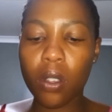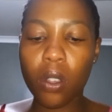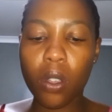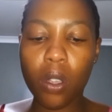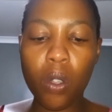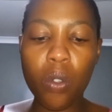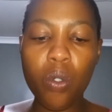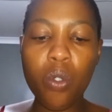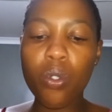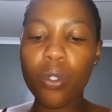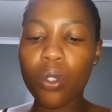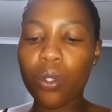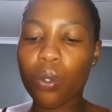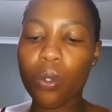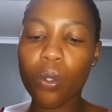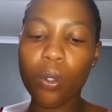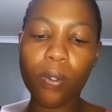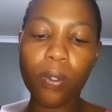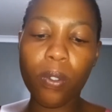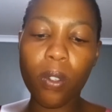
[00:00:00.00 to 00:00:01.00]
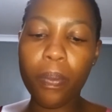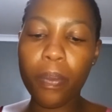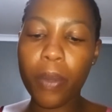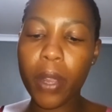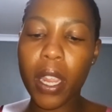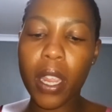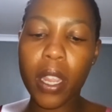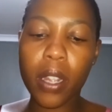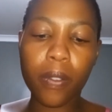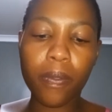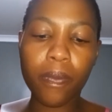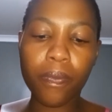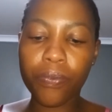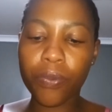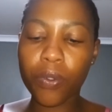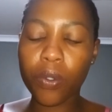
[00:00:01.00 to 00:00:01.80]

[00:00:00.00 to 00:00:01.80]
or who's good for me and